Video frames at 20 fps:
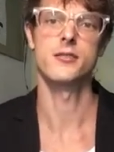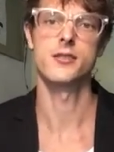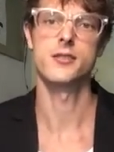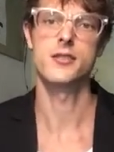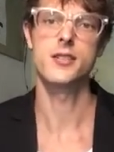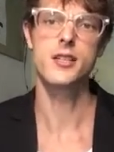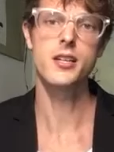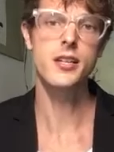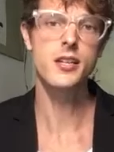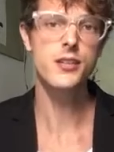
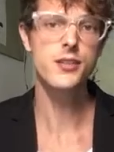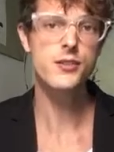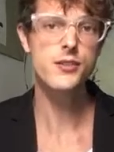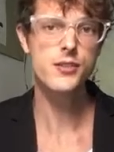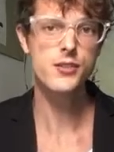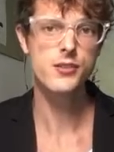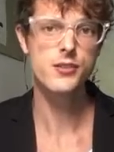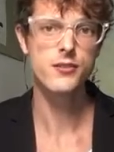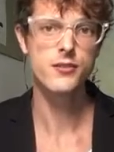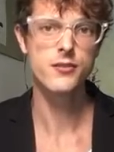
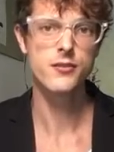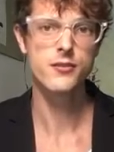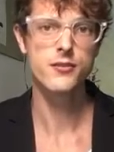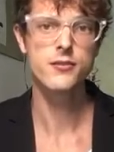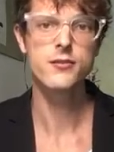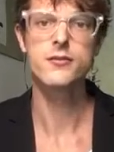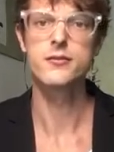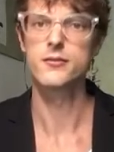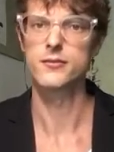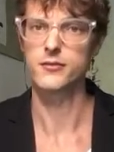cities,
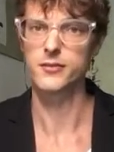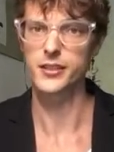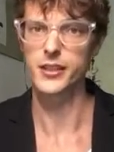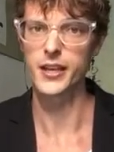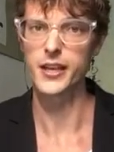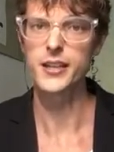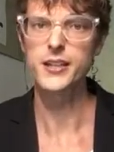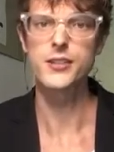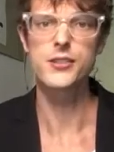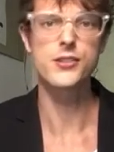okay?